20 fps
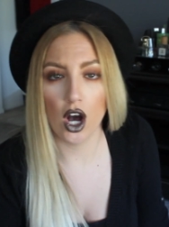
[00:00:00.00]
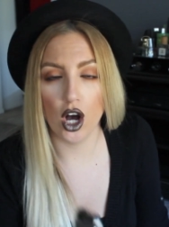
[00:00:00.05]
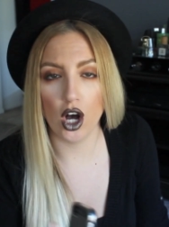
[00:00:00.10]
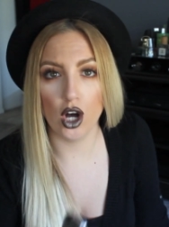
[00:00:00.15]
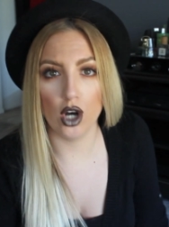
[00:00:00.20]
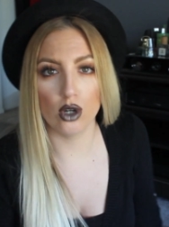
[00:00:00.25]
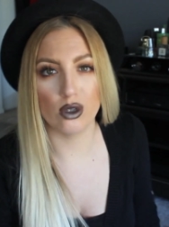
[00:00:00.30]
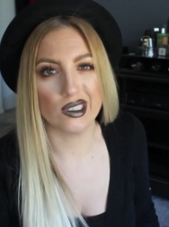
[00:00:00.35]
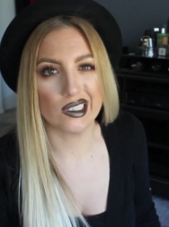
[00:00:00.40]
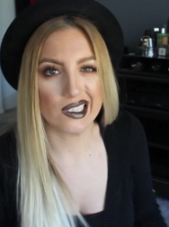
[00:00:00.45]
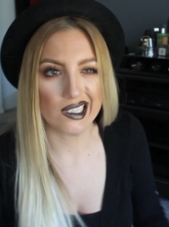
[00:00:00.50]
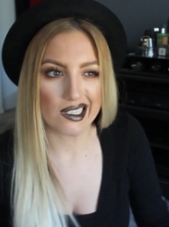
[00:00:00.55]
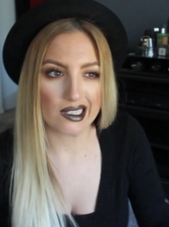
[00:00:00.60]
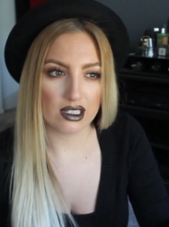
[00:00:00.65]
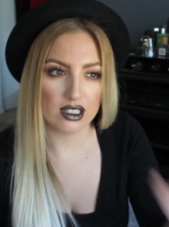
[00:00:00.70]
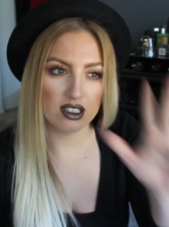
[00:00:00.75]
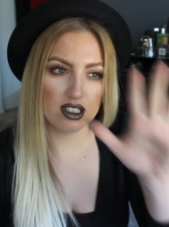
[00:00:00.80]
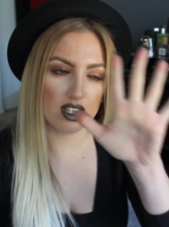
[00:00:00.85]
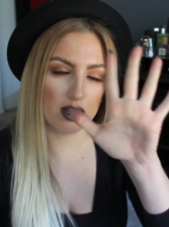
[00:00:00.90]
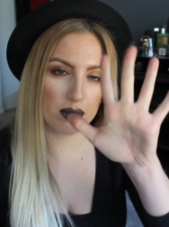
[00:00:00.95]
Oh,
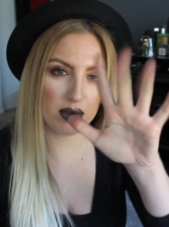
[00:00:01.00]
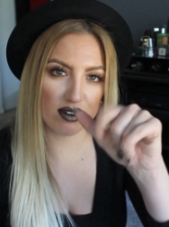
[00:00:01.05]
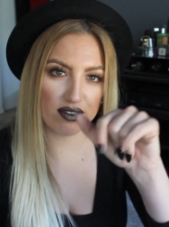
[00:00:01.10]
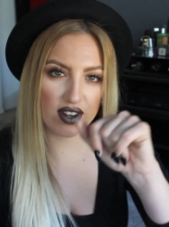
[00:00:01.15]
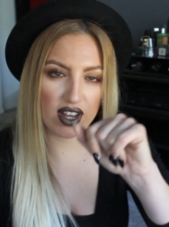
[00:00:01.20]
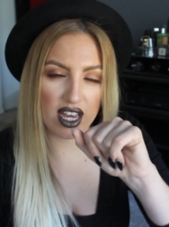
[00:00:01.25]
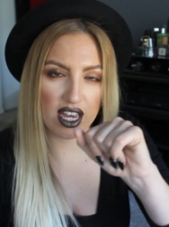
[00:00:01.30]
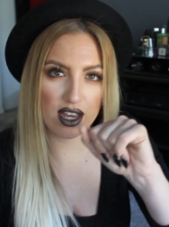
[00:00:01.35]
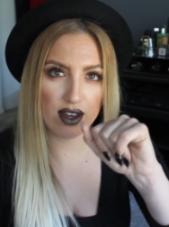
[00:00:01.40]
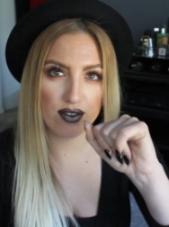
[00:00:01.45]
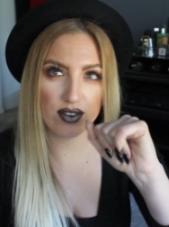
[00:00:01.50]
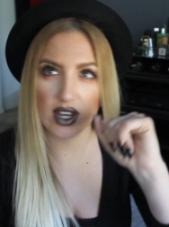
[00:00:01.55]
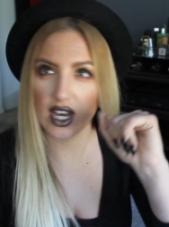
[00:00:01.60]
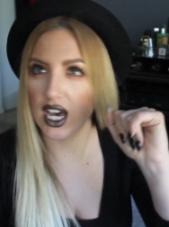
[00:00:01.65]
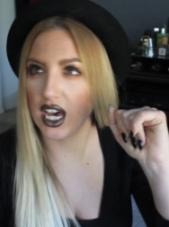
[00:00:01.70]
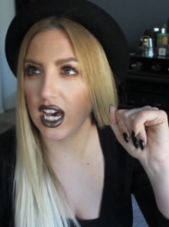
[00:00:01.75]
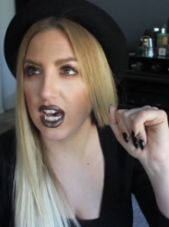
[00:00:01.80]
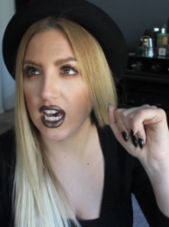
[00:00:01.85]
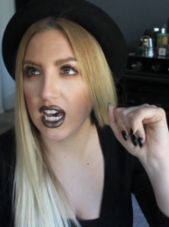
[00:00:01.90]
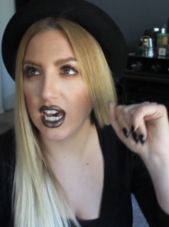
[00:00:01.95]
number five.
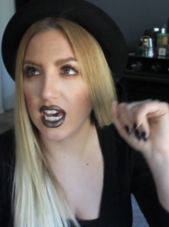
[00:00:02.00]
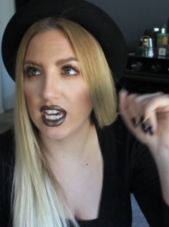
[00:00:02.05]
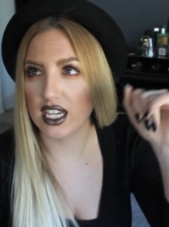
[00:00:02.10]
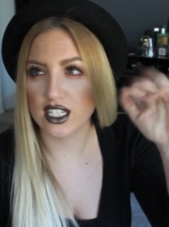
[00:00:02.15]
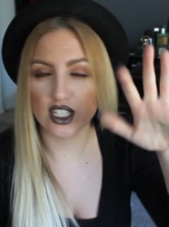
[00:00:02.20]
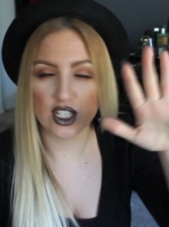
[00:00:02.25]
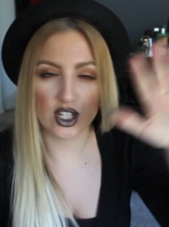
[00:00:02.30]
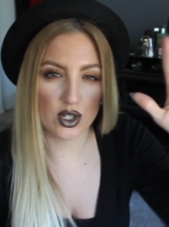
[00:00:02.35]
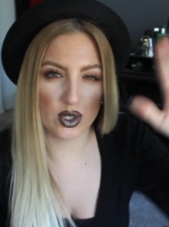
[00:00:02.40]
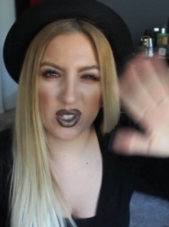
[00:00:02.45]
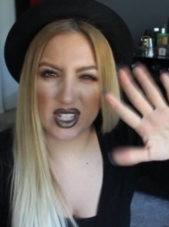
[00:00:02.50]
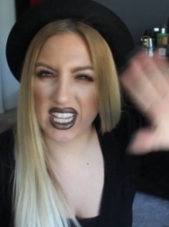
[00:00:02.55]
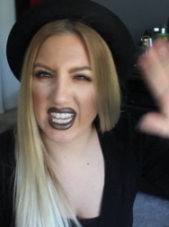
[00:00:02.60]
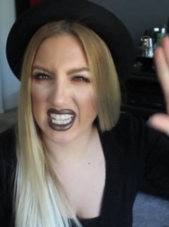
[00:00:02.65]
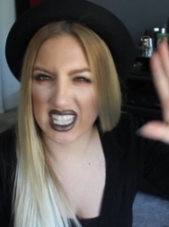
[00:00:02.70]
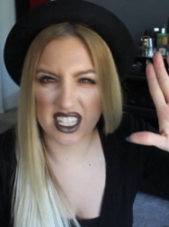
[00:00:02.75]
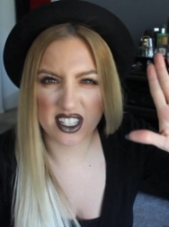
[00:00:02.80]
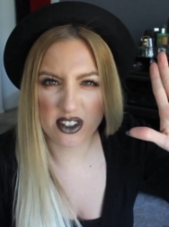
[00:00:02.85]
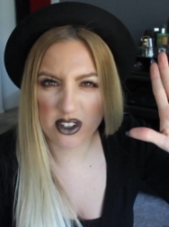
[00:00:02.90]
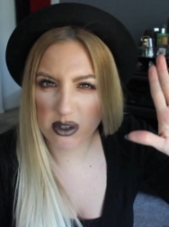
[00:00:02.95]
I don't
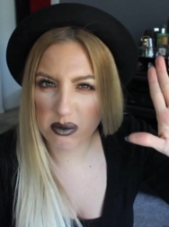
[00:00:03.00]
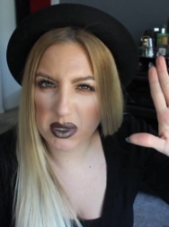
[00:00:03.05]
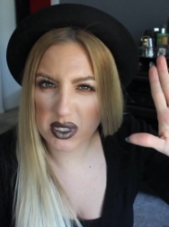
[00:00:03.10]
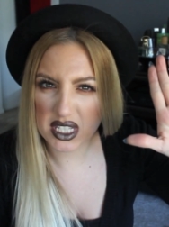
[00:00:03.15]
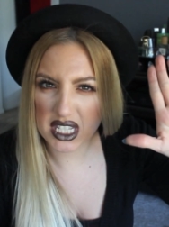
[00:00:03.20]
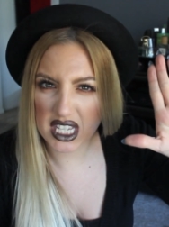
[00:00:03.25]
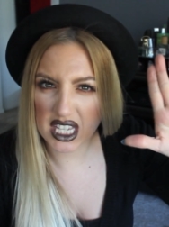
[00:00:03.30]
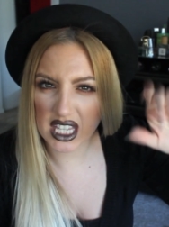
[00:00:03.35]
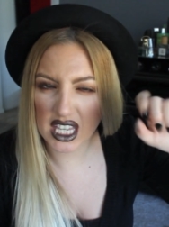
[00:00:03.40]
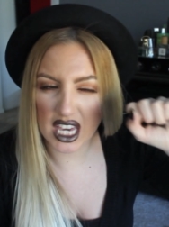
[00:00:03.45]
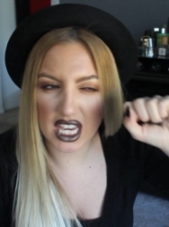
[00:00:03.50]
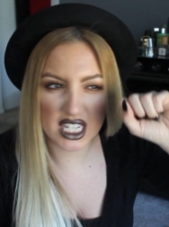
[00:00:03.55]
like country music.